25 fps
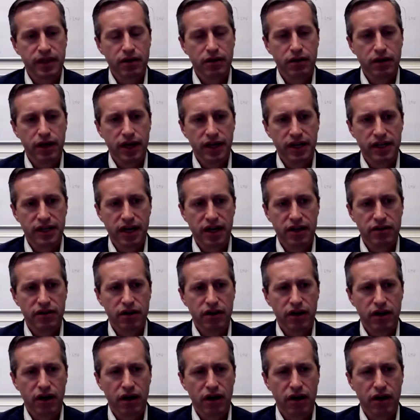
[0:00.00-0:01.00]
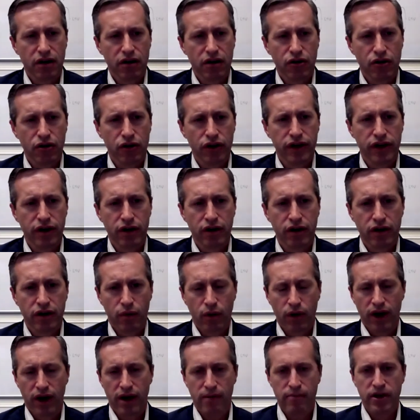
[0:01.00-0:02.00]
And again,
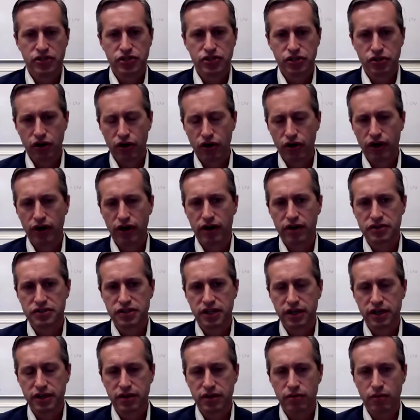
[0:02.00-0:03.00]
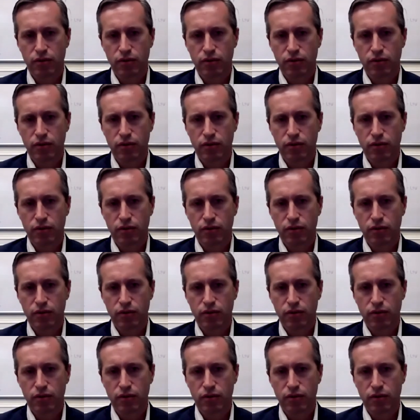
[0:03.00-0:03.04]
what I mentioned earlier is that,